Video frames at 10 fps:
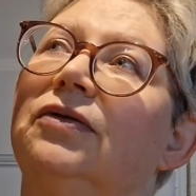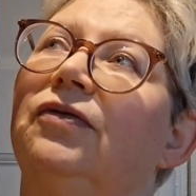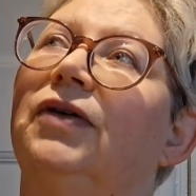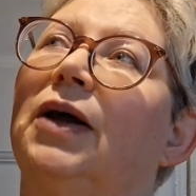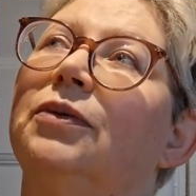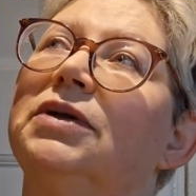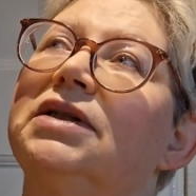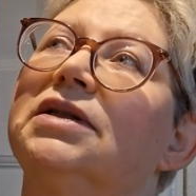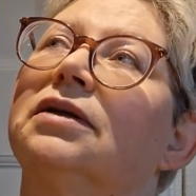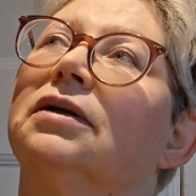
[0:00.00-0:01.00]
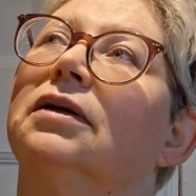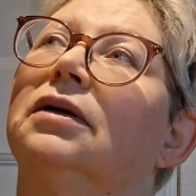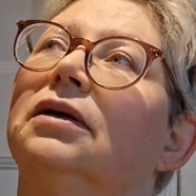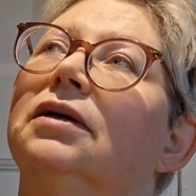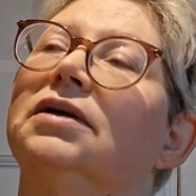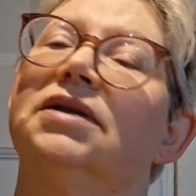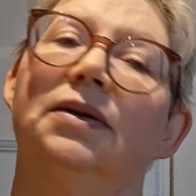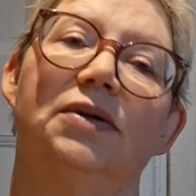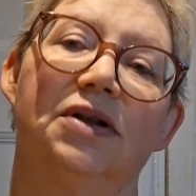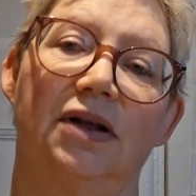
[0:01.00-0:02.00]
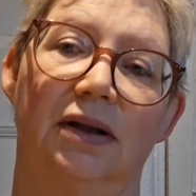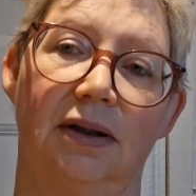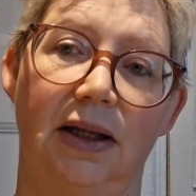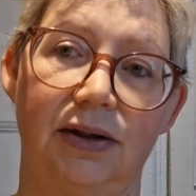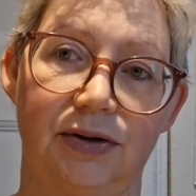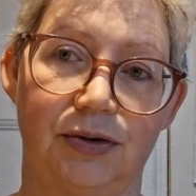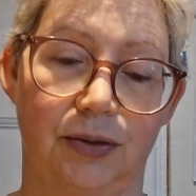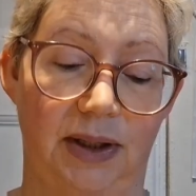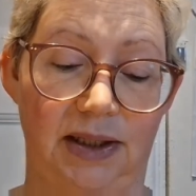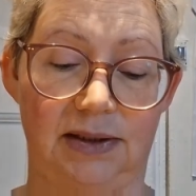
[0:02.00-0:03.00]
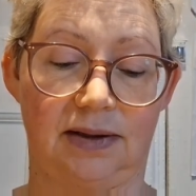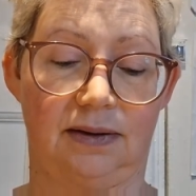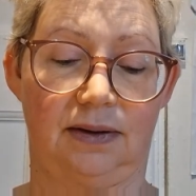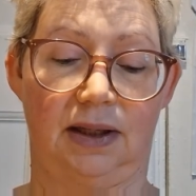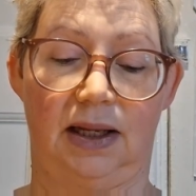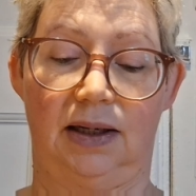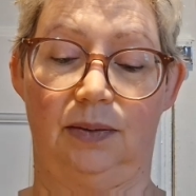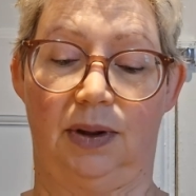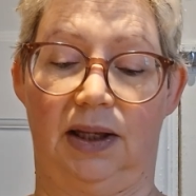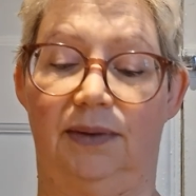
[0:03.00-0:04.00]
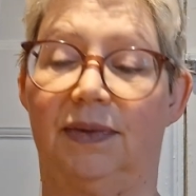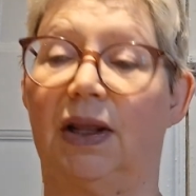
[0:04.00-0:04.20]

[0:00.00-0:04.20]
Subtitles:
and flowers seem to enjoy it anyway.